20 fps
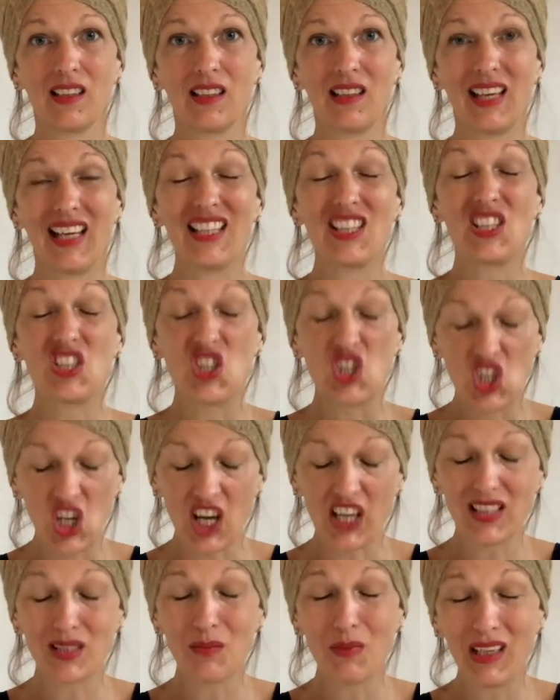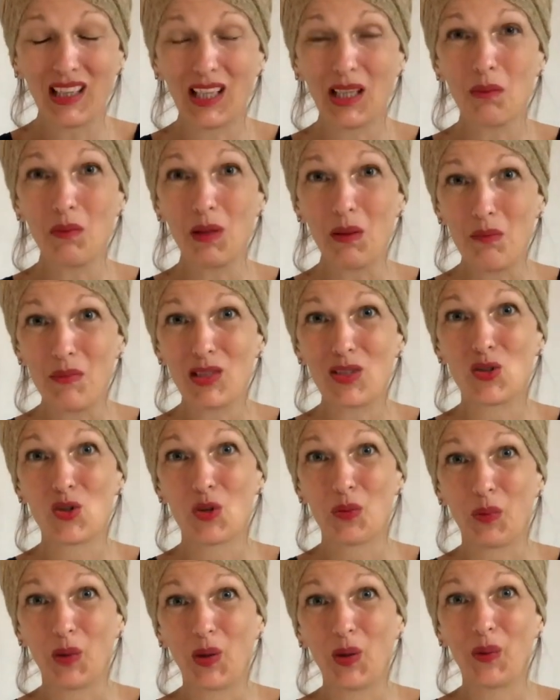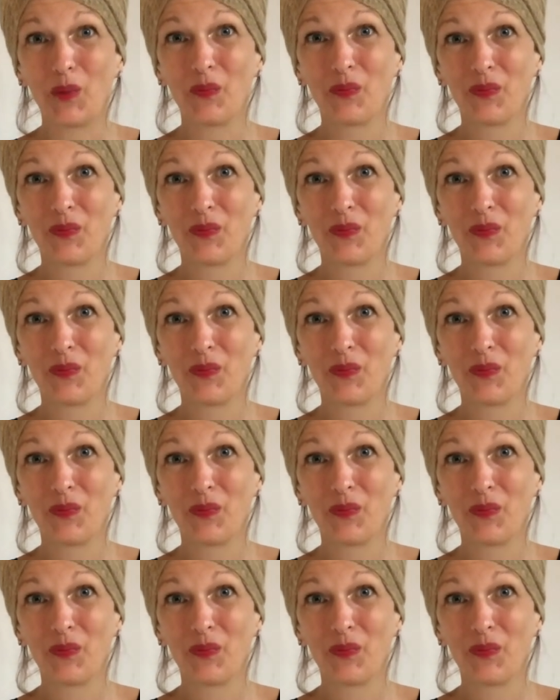It's just making me miserable.